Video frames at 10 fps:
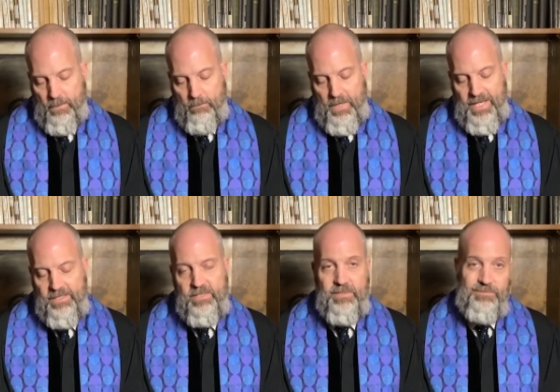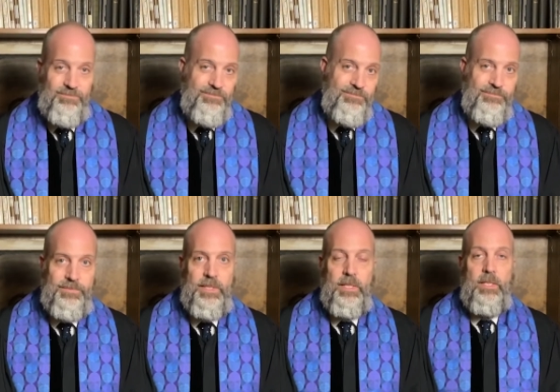At best,
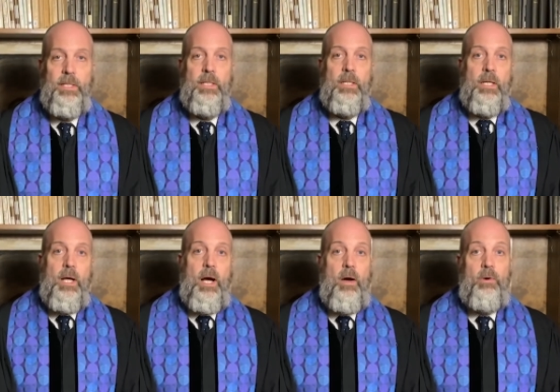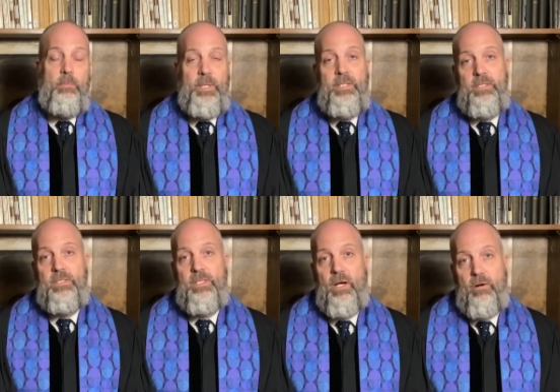our
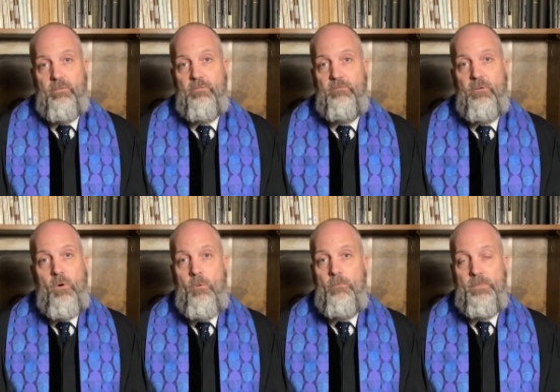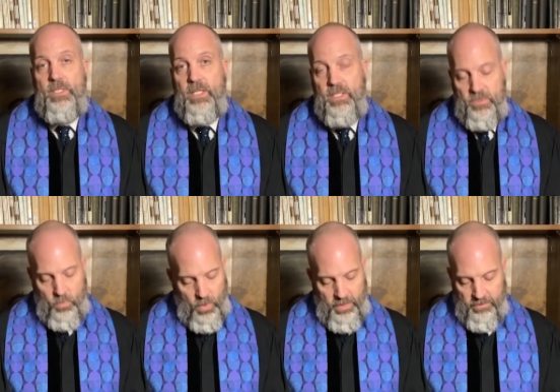opinions are foam to his
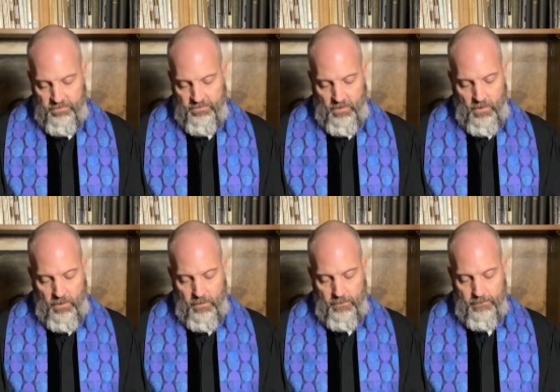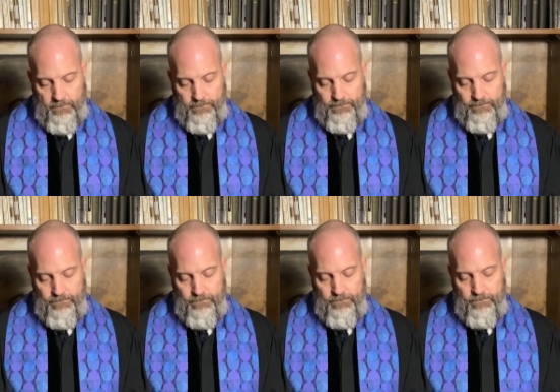waterfall,
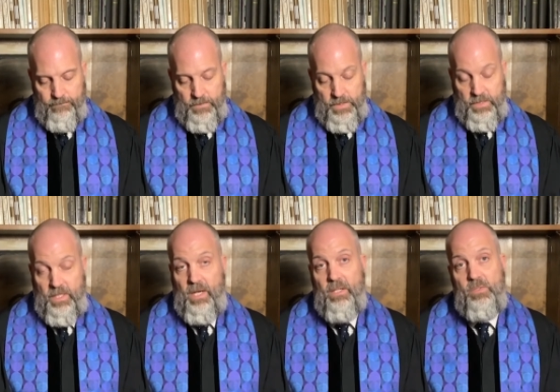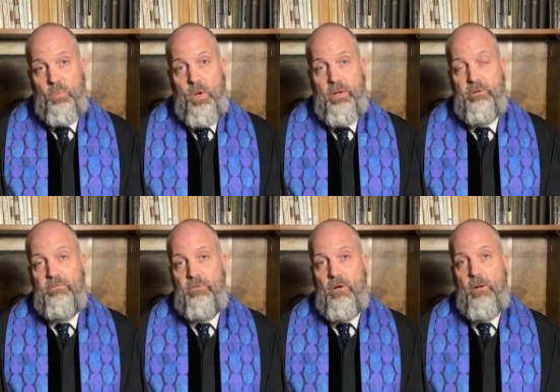to God's
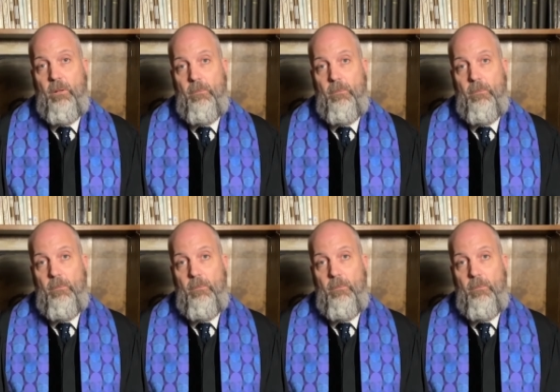waterfall.